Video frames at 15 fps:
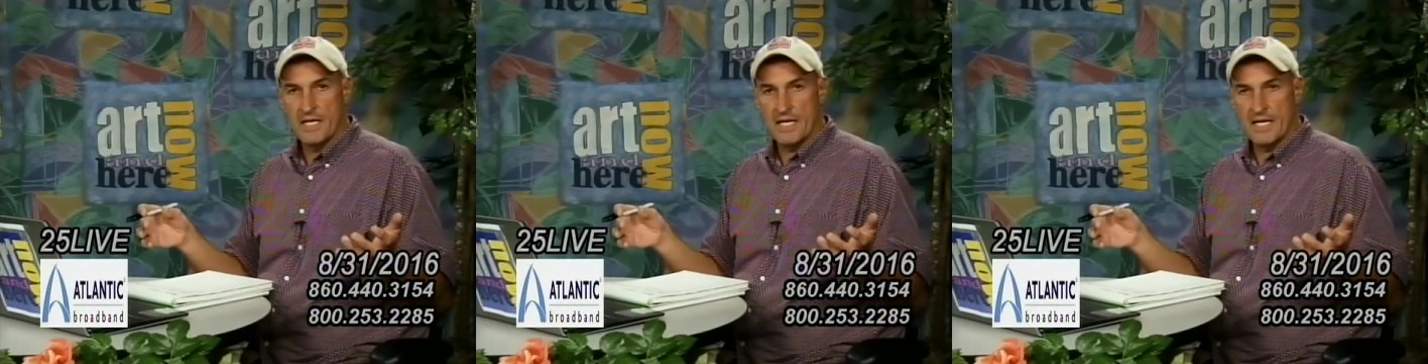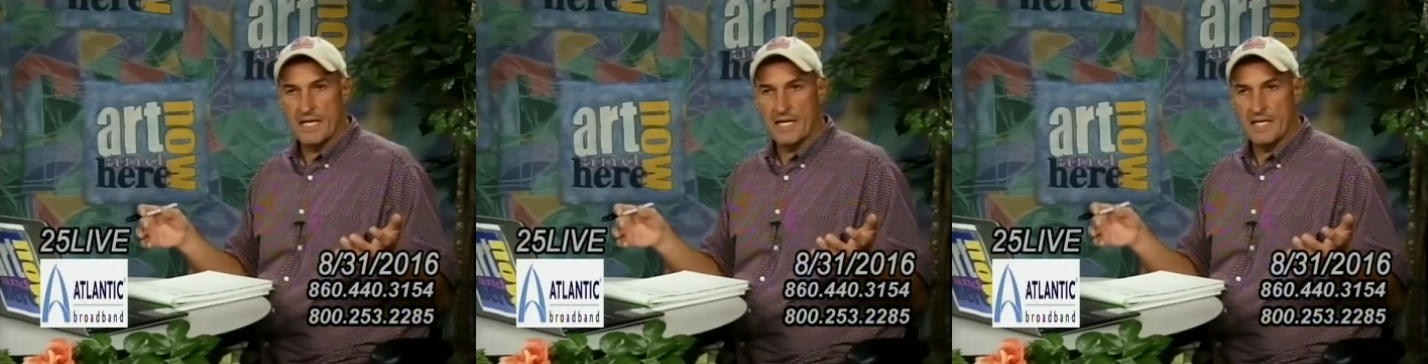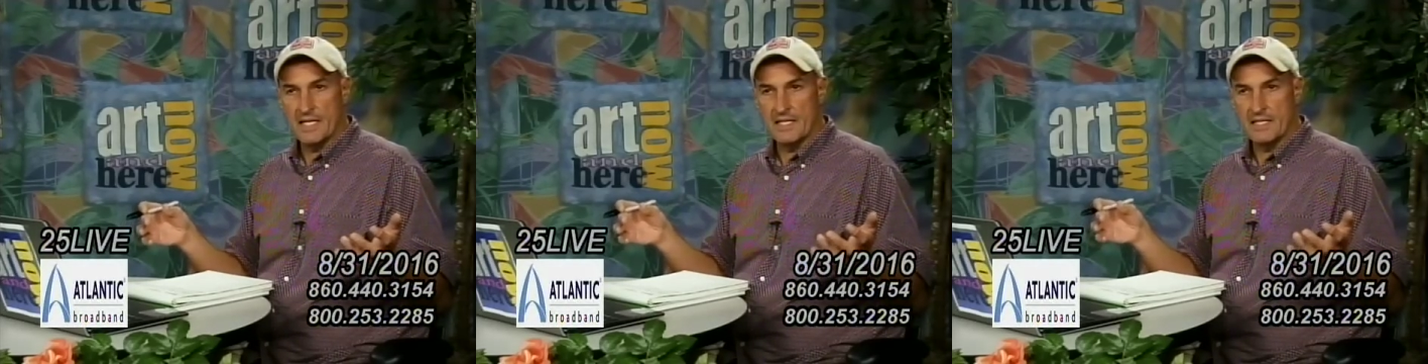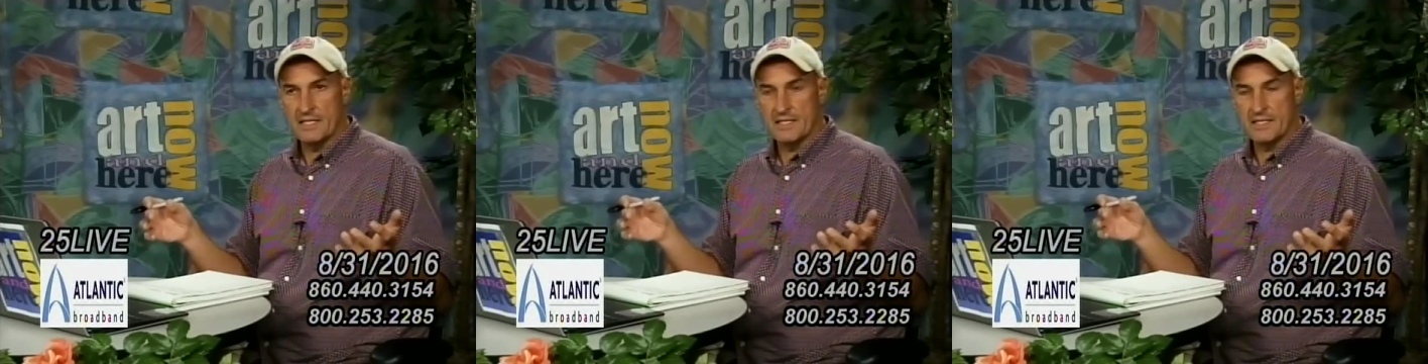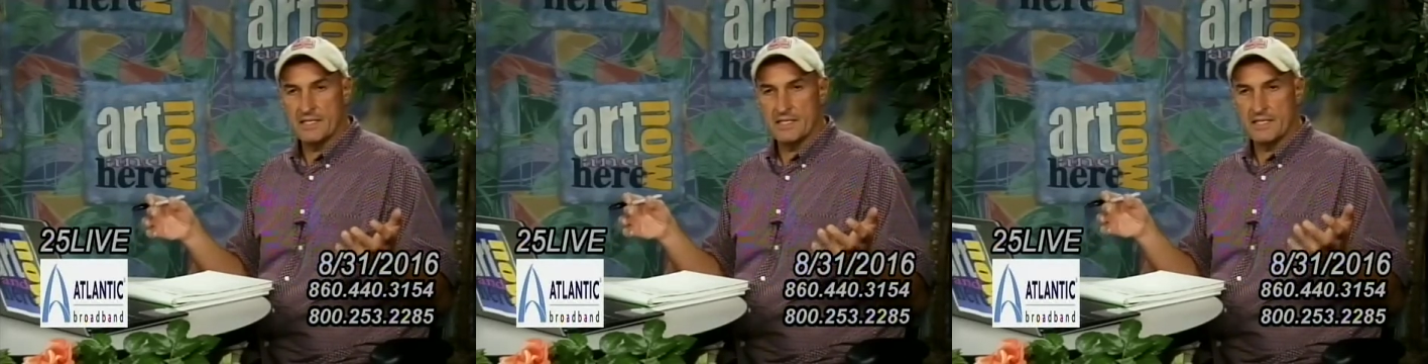And
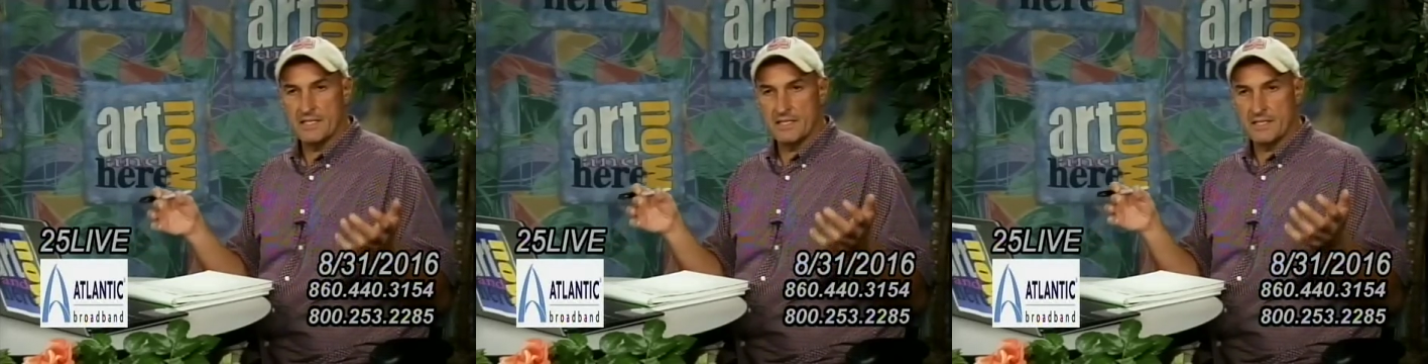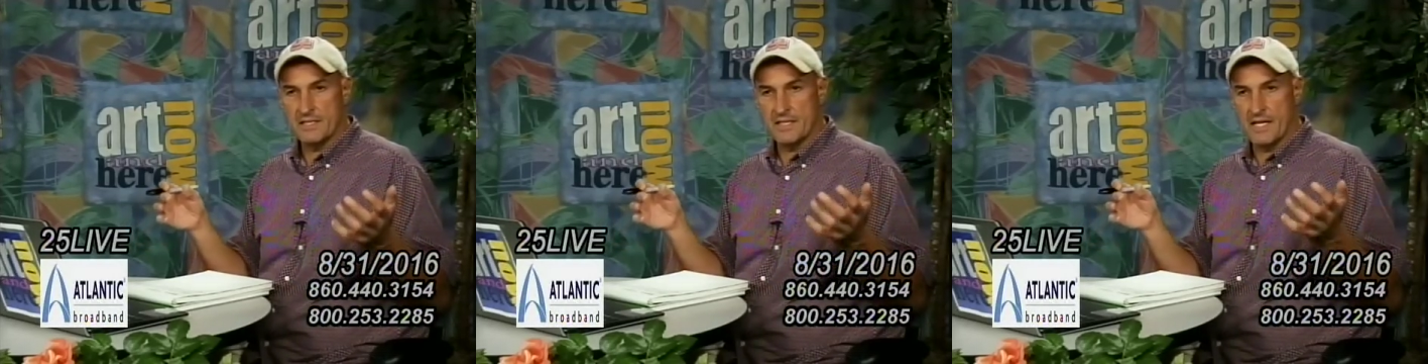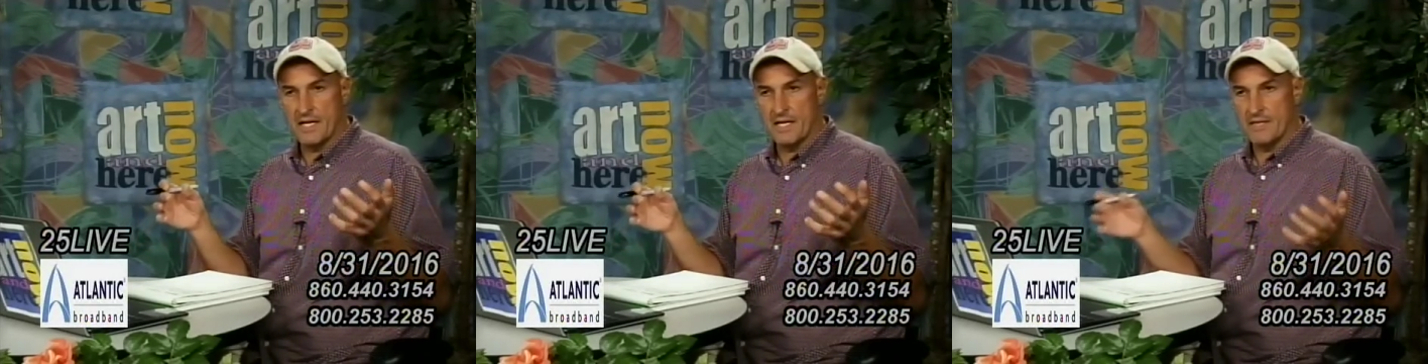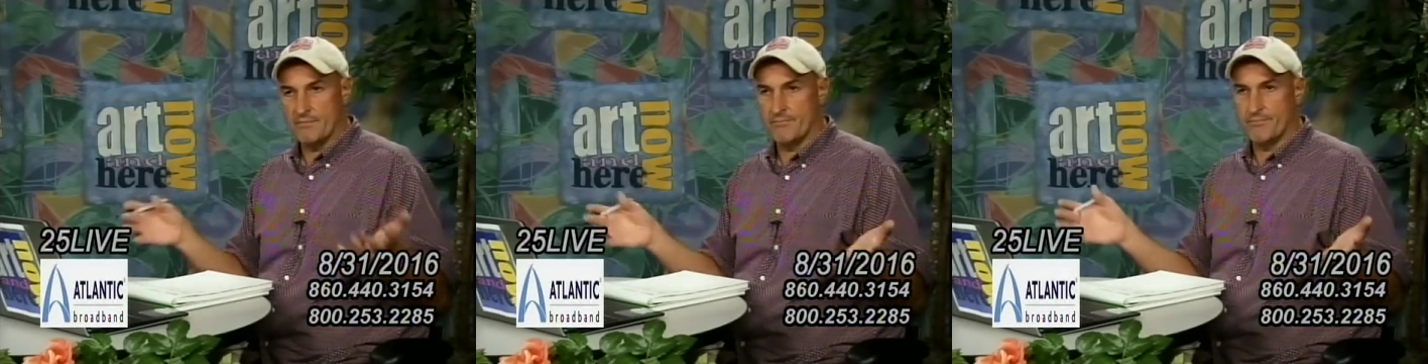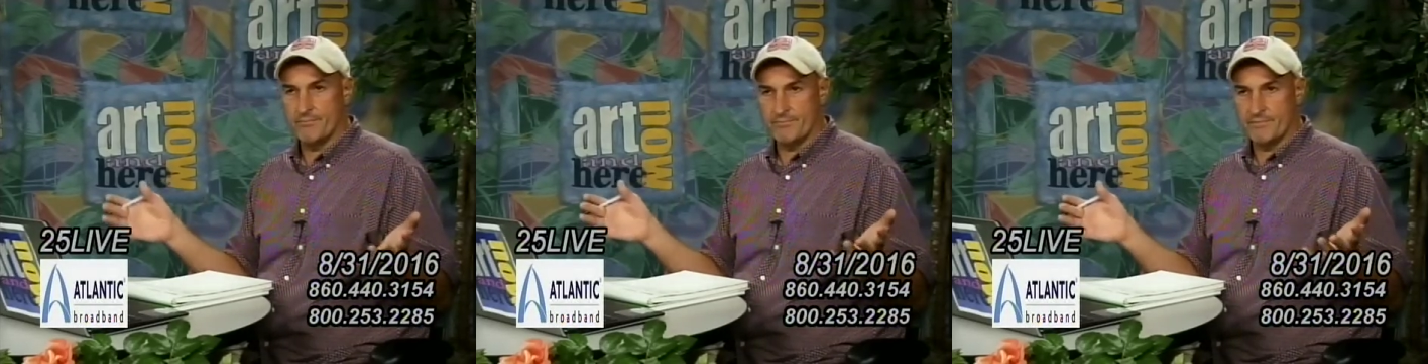
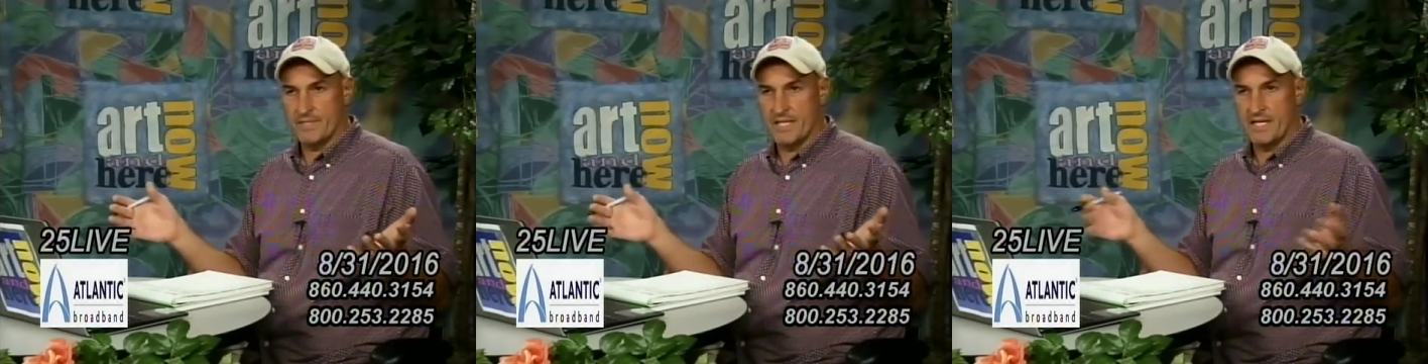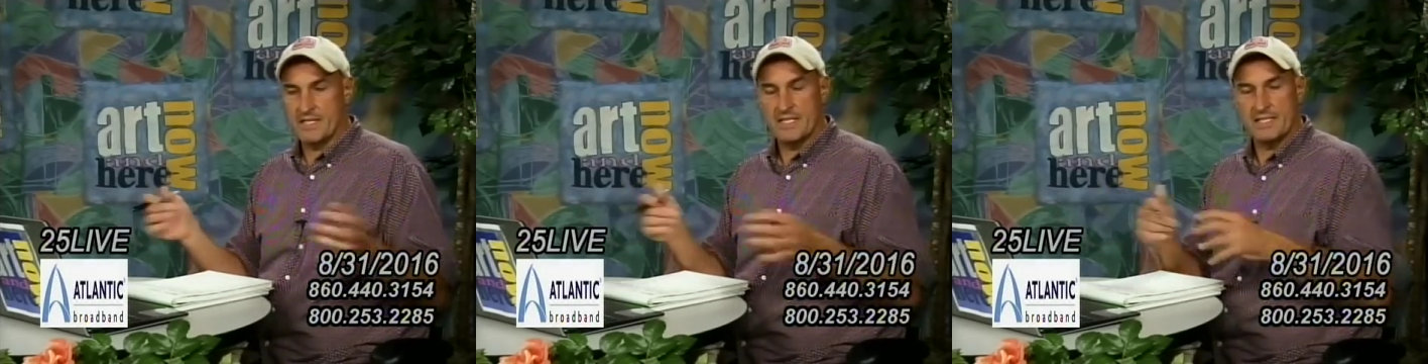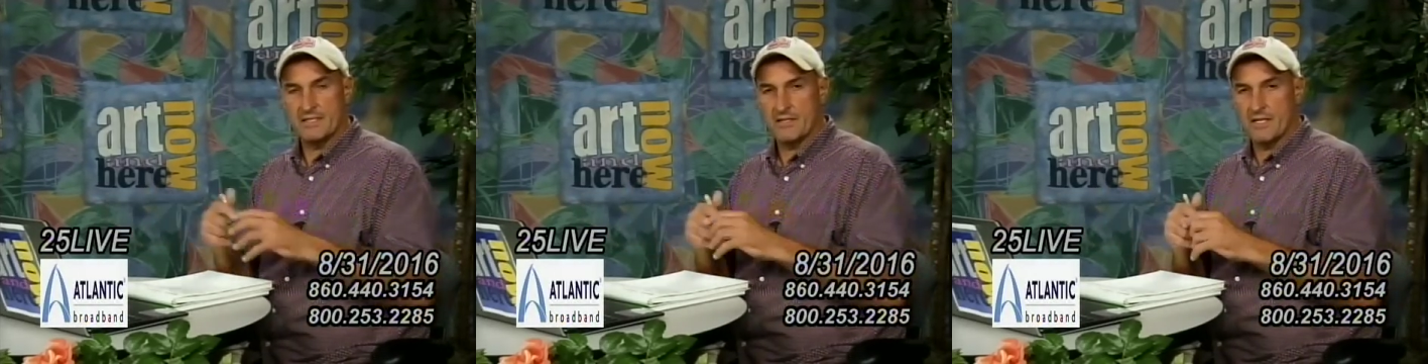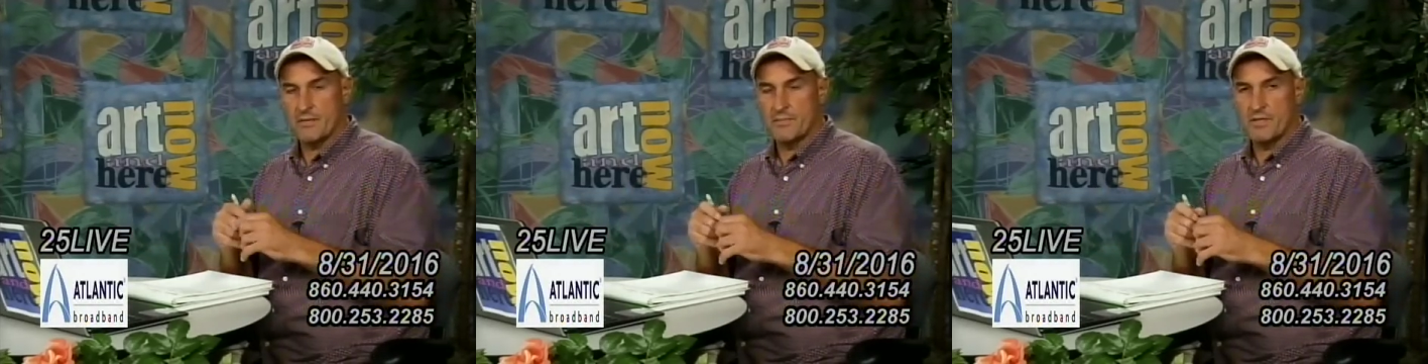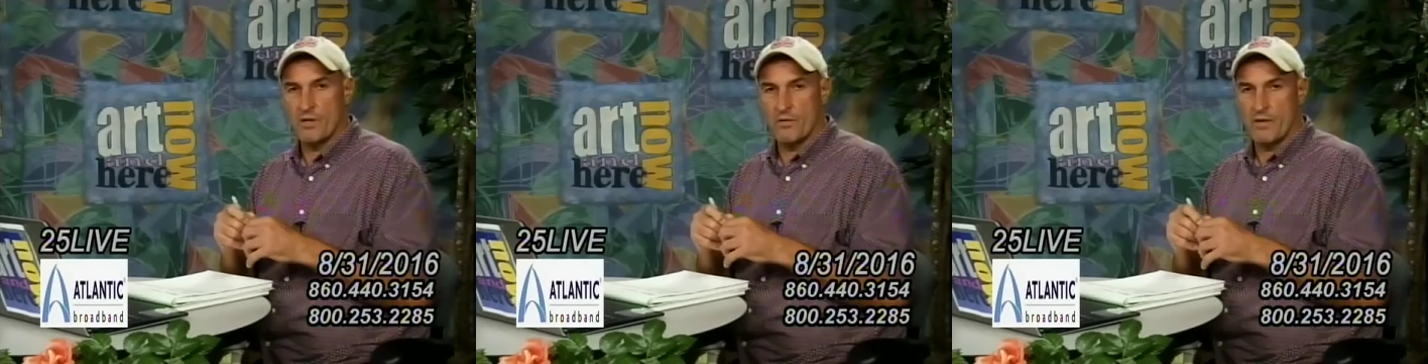yeah, I think they're going to
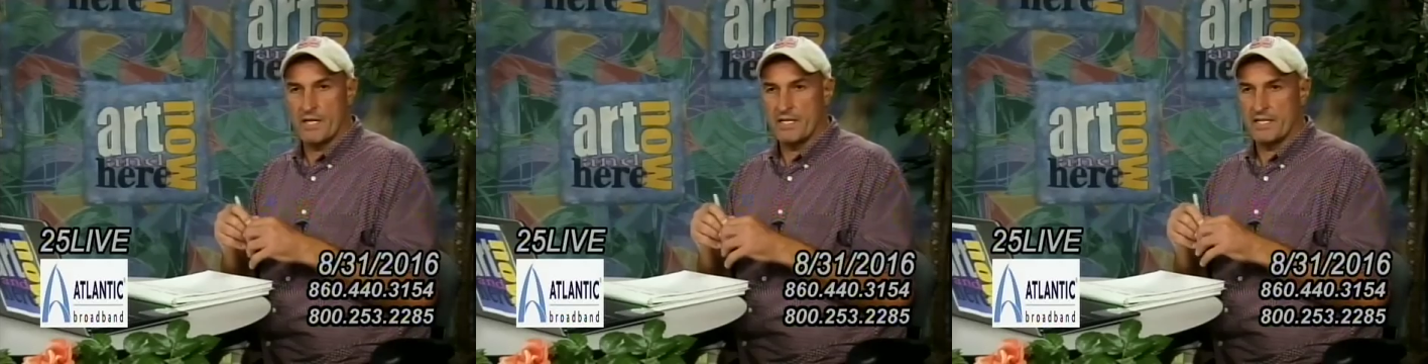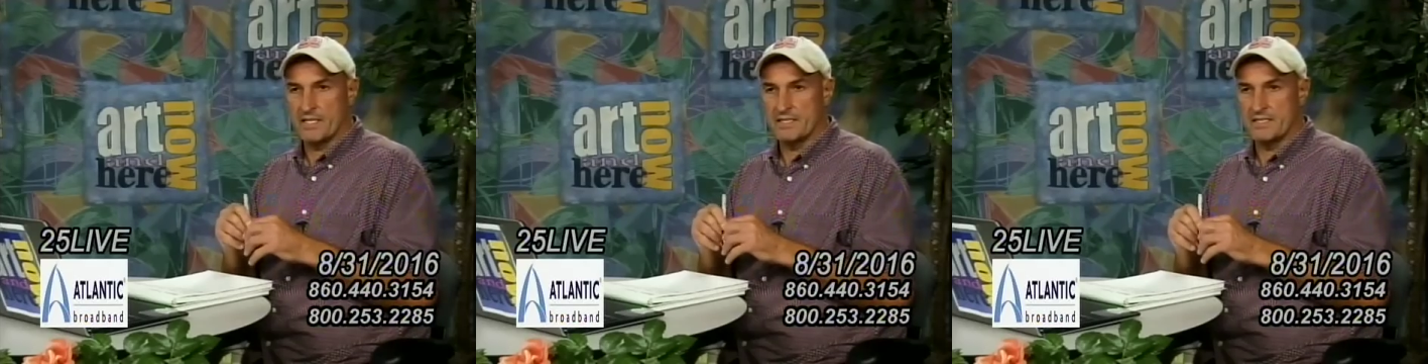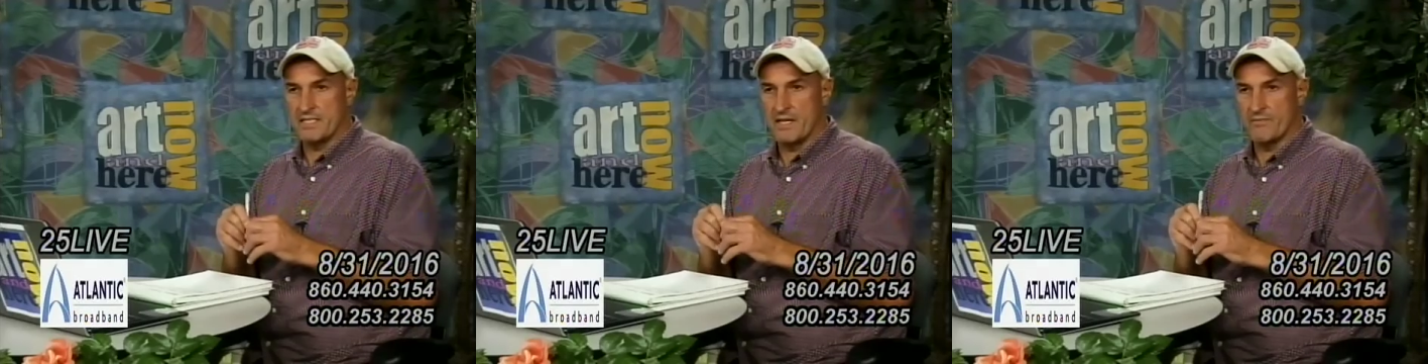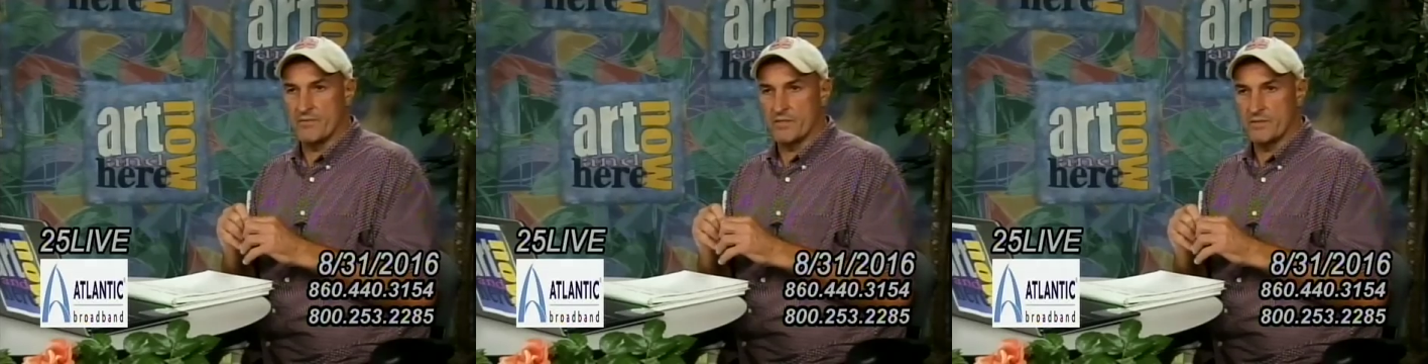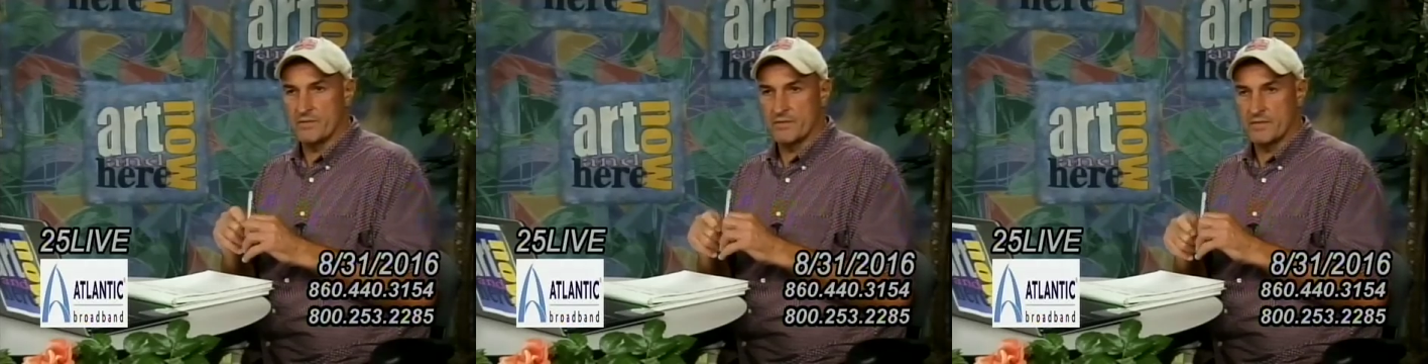be all right against
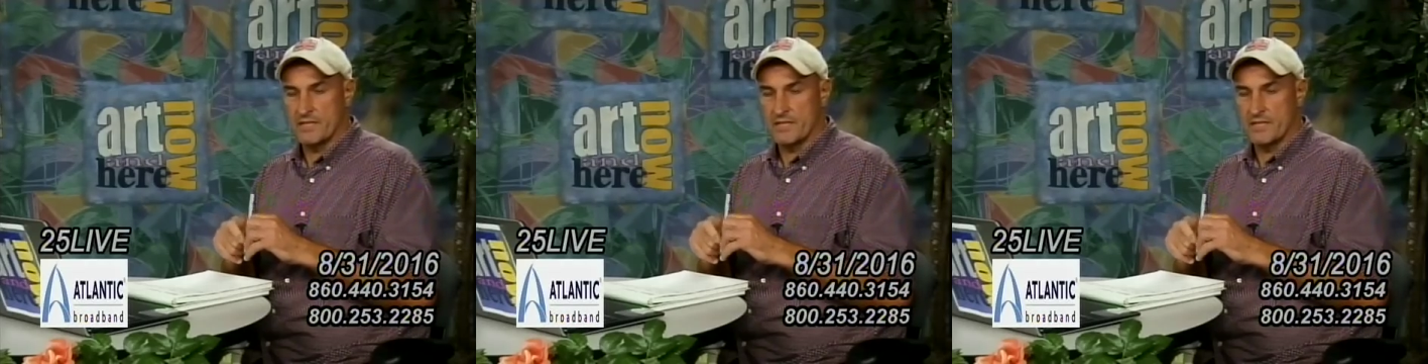Denver.